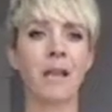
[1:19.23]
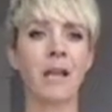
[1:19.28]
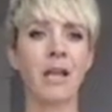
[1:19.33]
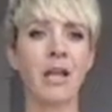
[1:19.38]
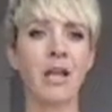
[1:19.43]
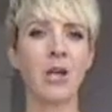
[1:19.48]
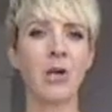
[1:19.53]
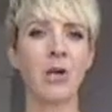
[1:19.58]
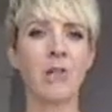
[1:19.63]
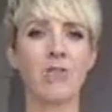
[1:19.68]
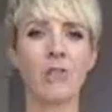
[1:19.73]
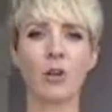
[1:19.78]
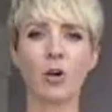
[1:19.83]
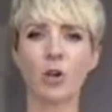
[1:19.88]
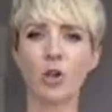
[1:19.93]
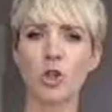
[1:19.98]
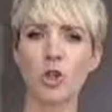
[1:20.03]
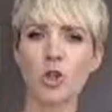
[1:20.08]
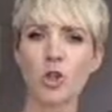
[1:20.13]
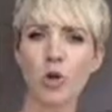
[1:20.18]
If you're
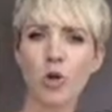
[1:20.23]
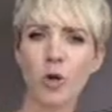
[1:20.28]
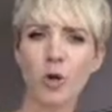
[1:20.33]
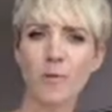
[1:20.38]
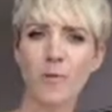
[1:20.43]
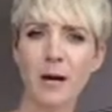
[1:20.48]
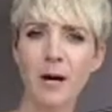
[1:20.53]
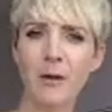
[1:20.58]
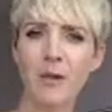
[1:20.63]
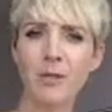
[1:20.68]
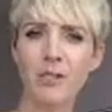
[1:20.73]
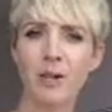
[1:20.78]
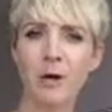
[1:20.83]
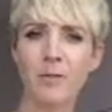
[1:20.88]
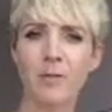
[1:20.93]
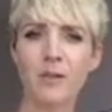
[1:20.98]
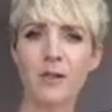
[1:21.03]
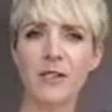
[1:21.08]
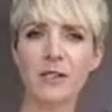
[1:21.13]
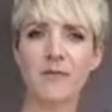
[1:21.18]
unsure about
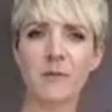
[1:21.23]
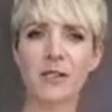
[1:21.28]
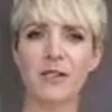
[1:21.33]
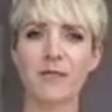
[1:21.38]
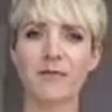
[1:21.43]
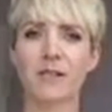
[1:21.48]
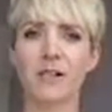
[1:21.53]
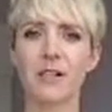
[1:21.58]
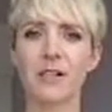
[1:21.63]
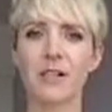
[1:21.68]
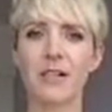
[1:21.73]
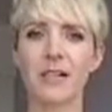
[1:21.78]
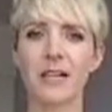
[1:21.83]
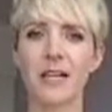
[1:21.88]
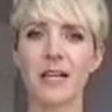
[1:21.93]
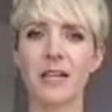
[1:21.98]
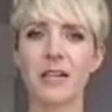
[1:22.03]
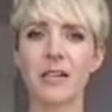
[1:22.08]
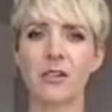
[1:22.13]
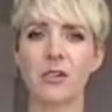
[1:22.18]
something specifically
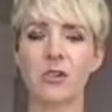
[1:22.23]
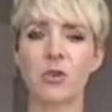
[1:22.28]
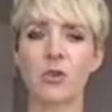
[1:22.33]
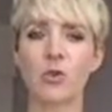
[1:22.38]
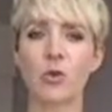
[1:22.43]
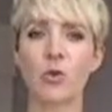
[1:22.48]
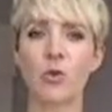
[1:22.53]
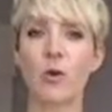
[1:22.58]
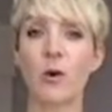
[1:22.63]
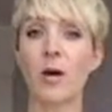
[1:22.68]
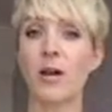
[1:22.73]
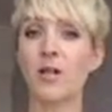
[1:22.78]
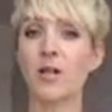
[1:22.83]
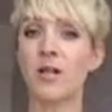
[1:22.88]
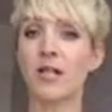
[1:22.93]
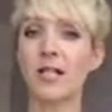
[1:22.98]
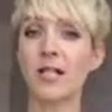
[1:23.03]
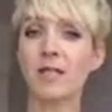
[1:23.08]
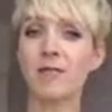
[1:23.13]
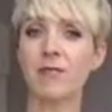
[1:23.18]
related to where
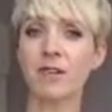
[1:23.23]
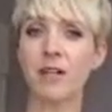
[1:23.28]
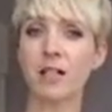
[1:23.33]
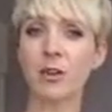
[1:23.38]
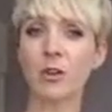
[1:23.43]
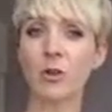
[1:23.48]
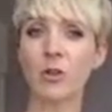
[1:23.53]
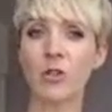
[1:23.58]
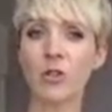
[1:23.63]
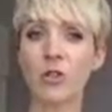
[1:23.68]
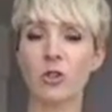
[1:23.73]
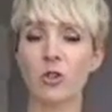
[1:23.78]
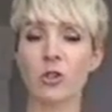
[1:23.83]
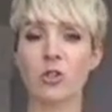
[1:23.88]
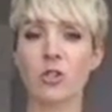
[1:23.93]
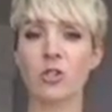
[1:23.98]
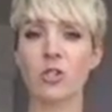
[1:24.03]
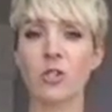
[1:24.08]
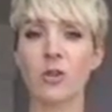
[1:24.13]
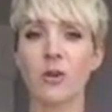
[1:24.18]
you're living or your
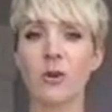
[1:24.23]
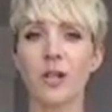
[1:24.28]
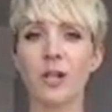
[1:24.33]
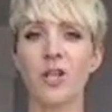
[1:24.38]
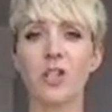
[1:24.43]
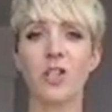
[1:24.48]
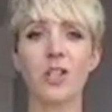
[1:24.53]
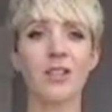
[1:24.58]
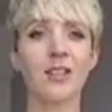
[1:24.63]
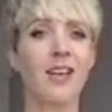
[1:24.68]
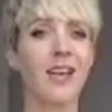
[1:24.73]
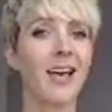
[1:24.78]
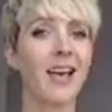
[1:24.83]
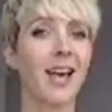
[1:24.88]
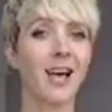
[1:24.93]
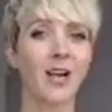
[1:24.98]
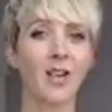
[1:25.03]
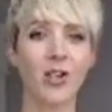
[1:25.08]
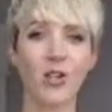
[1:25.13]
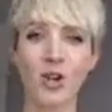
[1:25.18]
situation,
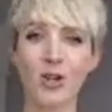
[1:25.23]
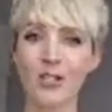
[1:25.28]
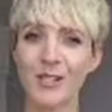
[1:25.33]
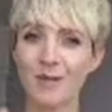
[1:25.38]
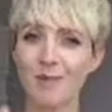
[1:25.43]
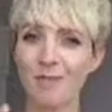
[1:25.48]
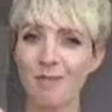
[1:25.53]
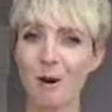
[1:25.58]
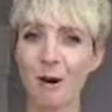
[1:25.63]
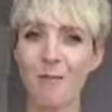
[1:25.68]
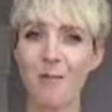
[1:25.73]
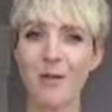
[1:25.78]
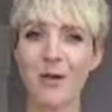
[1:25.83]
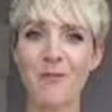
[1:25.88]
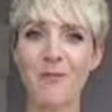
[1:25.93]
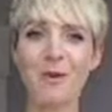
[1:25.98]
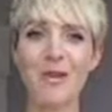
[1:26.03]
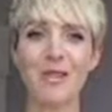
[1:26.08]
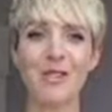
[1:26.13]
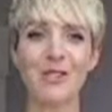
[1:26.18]
just pop
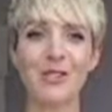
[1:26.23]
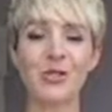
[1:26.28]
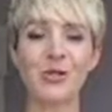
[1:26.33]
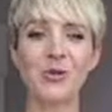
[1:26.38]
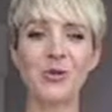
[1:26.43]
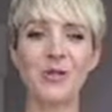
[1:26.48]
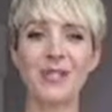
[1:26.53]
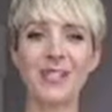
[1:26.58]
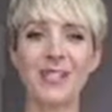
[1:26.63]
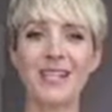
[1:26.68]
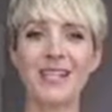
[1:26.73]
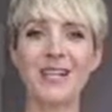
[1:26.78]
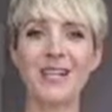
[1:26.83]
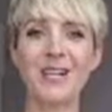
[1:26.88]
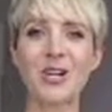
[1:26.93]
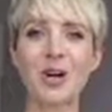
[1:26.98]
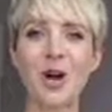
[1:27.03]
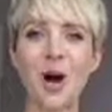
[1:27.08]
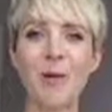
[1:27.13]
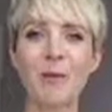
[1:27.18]
them into the
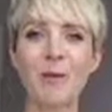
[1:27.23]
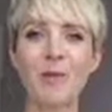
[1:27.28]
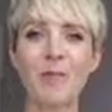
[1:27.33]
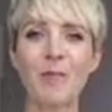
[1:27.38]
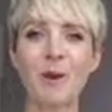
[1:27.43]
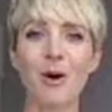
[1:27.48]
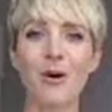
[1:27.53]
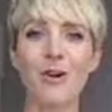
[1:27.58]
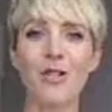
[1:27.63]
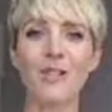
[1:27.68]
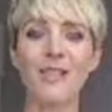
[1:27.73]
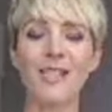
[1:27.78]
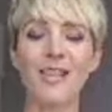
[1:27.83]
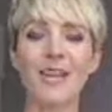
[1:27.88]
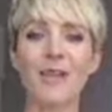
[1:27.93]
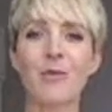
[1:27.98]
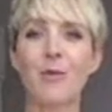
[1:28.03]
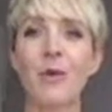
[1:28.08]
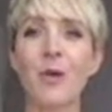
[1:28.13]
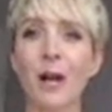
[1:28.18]
comment box.
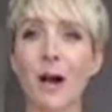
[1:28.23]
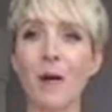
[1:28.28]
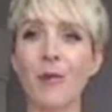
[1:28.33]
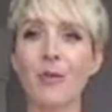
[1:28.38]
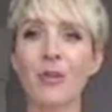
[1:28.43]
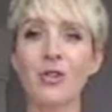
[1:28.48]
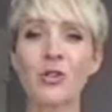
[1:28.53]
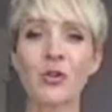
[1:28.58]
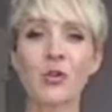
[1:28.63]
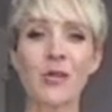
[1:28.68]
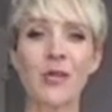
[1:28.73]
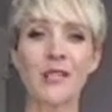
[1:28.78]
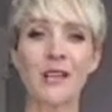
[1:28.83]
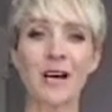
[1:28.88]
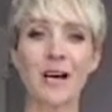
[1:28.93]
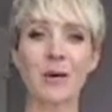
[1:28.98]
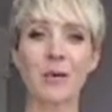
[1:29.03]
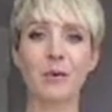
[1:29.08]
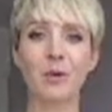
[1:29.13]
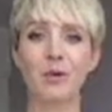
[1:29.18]
And what I will do is
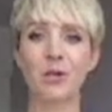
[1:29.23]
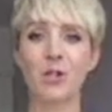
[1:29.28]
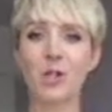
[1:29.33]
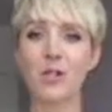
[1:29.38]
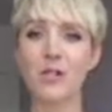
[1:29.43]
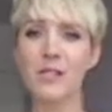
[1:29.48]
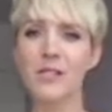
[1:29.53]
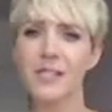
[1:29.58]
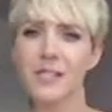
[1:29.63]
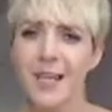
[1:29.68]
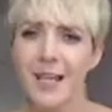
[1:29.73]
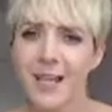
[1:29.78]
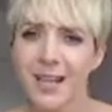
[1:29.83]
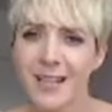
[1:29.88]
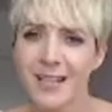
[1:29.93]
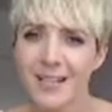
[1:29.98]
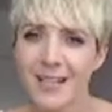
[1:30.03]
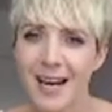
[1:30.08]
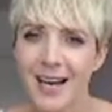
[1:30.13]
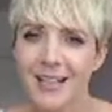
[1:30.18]
I will just
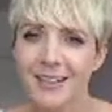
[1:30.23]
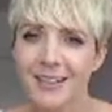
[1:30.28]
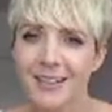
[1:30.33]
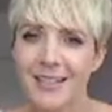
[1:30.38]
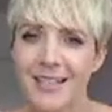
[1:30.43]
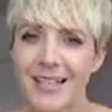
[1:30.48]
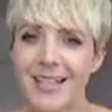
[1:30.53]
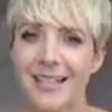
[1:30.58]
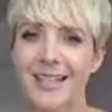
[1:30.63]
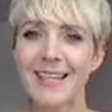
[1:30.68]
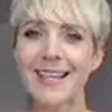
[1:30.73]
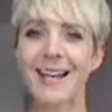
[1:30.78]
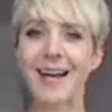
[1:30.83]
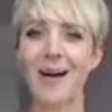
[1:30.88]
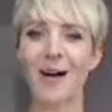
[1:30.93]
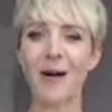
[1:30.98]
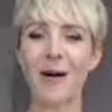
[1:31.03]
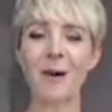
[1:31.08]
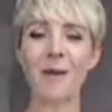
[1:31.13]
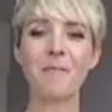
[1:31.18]
regularly
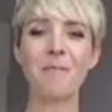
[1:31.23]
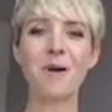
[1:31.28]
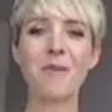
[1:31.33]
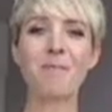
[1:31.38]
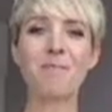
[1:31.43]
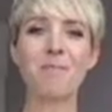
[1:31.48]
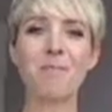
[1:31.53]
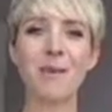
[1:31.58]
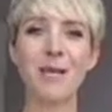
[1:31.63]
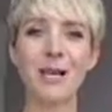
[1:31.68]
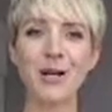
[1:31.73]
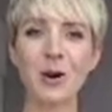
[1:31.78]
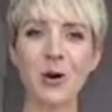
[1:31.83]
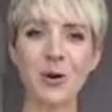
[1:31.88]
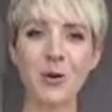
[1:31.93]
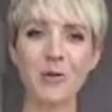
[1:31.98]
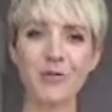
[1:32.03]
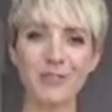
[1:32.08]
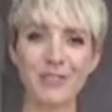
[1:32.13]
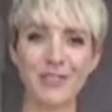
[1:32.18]
peek
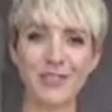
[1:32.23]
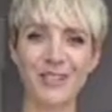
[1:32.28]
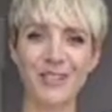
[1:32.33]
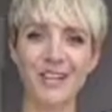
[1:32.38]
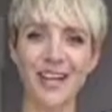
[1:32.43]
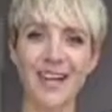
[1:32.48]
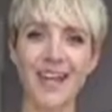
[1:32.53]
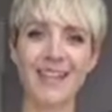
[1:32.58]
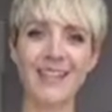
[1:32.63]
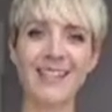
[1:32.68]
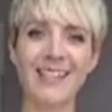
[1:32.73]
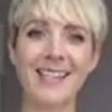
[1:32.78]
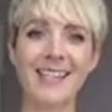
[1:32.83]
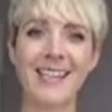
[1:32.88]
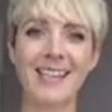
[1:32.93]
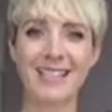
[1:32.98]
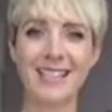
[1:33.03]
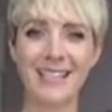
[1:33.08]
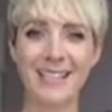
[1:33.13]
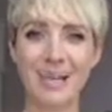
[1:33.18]
over
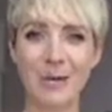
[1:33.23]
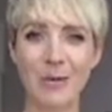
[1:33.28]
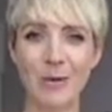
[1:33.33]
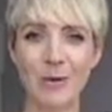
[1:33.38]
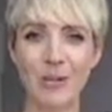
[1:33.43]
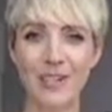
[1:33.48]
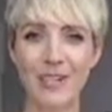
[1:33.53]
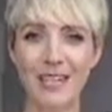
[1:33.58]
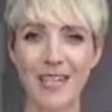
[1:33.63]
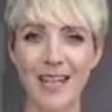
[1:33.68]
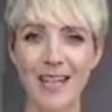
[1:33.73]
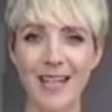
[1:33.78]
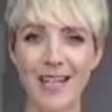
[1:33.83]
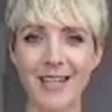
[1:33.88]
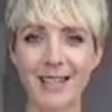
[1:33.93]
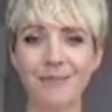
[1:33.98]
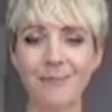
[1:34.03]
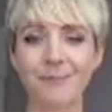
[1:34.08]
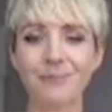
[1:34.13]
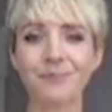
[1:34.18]
and see what's there.